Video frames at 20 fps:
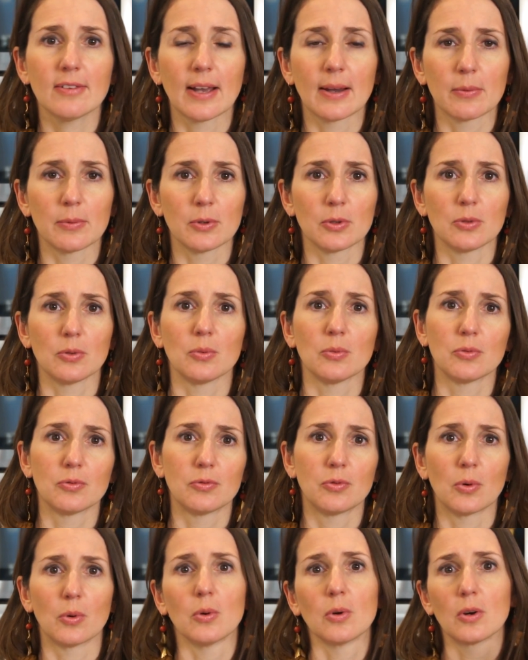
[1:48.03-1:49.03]
I will do
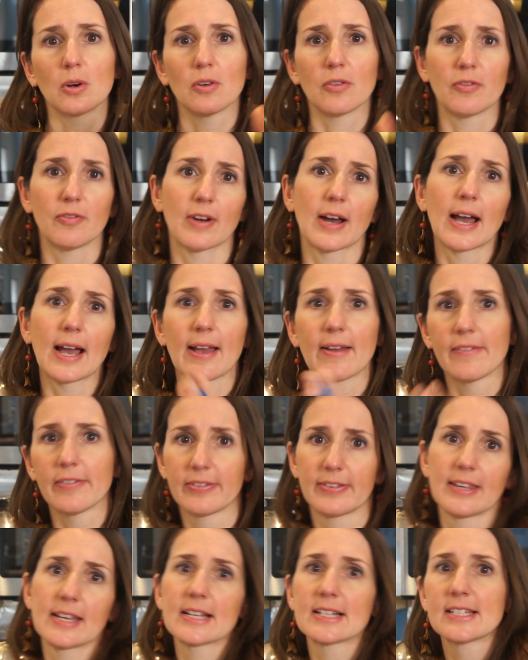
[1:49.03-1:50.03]
4, 5,
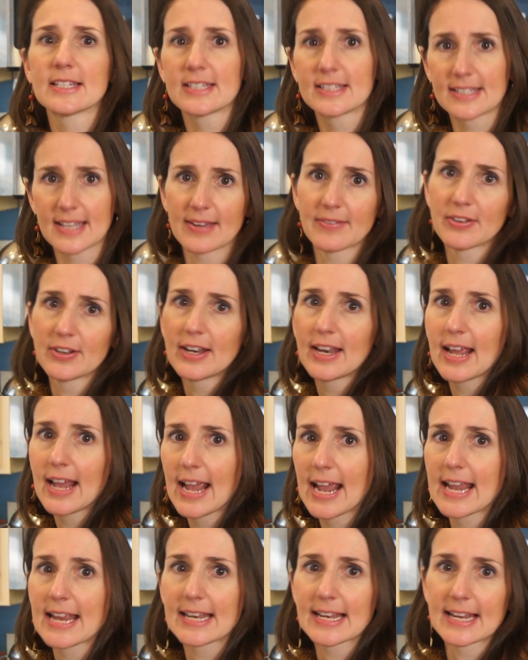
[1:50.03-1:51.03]
6, 7,
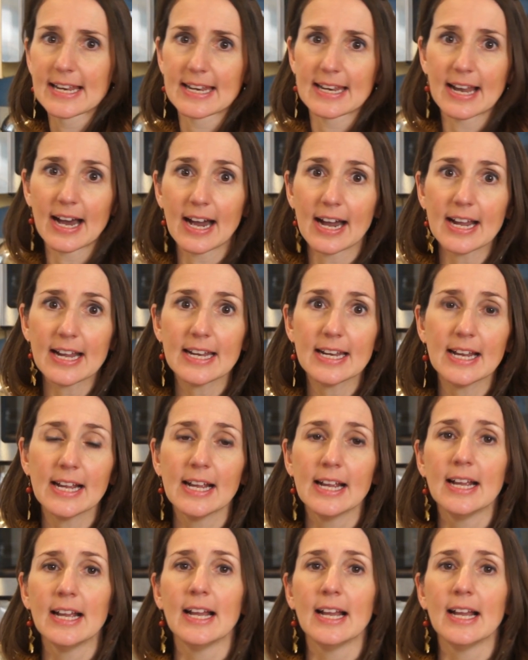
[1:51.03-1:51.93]
8, and 9,